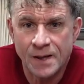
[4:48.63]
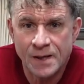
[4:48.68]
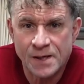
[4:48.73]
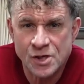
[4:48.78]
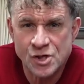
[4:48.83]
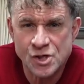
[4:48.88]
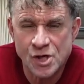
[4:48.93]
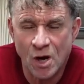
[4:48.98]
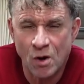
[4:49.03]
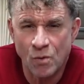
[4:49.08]

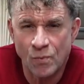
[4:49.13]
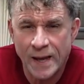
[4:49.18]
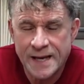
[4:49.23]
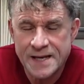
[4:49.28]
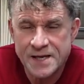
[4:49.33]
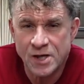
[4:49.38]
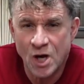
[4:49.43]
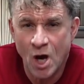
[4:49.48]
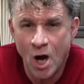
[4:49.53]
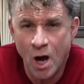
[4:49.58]
So
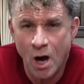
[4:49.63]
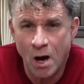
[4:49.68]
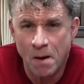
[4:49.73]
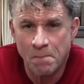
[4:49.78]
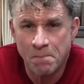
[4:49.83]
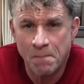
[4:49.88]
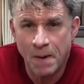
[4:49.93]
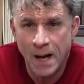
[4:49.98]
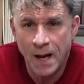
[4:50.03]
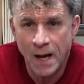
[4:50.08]
they
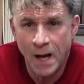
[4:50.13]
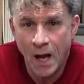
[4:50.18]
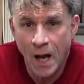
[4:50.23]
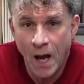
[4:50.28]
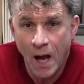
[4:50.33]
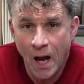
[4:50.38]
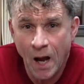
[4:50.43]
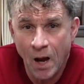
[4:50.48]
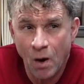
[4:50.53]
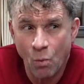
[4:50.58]
come
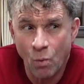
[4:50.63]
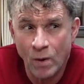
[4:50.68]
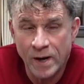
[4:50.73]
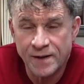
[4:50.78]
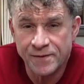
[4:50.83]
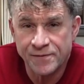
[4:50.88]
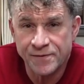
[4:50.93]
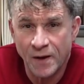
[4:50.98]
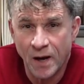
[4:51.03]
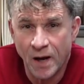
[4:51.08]

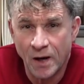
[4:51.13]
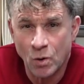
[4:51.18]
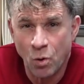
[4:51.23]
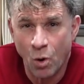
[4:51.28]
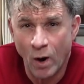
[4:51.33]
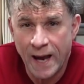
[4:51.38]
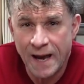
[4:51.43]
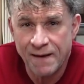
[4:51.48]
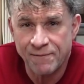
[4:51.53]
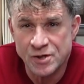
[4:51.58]
with
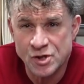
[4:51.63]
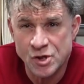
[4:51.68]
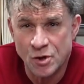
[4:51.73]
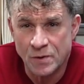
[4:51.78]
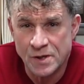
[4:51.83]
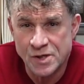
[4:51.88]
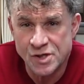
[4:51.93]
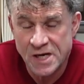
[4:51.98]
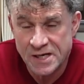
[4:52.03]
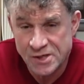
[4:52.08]
quite a heavy
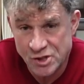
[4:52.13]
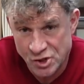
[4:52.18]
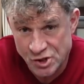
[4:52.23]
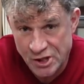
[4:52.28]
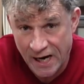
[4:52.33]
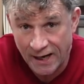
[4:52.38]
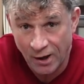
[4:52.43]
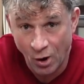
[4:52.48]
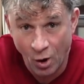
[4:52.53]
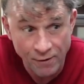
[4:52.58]
duty scissor
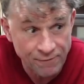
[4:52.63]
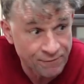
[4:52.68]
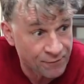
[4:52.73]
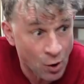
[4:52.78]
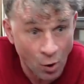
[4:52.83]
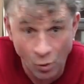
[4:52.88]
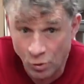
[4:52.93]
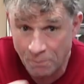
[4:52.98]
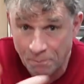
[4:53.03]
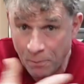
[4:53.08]
jack. I've
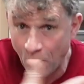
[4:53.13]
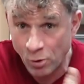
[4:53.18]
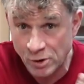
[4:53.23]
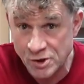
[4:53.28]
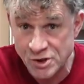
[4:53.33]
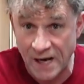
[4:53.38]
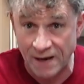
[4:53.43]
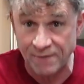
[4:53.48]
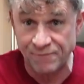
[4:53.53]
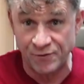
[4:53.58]
got the
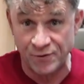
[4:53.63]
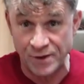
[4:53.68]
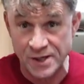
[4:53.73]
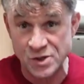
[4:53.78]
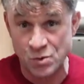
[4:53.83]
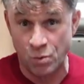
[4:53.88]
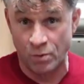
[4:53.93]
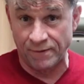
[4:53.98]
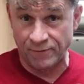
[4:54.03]
box out for this one.